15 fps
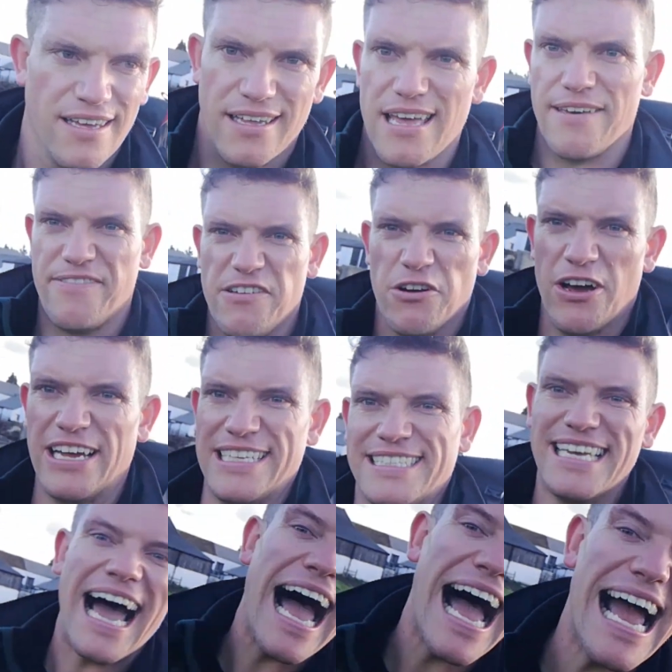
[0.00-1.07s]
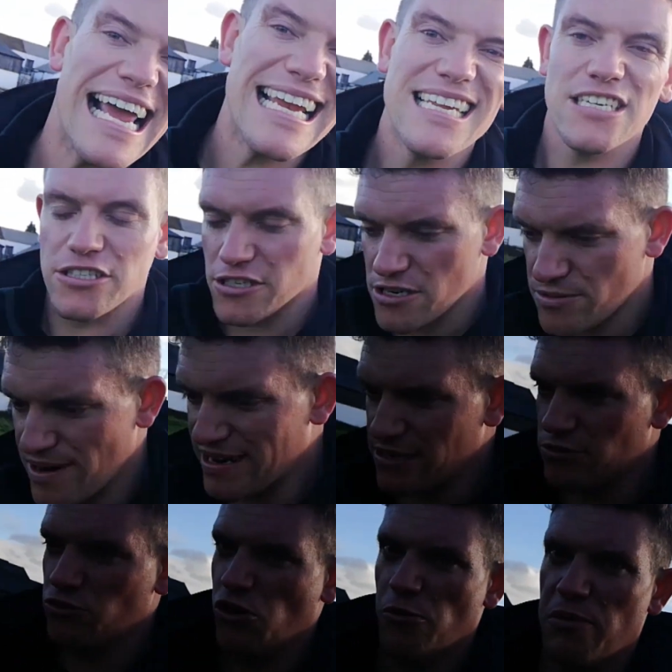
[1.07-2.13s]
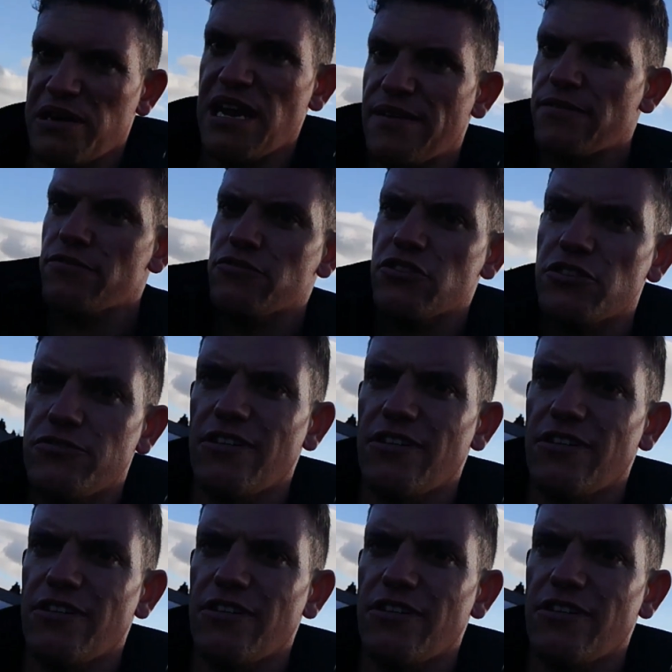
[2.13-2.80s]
if you're not entirely sure where to go. But never just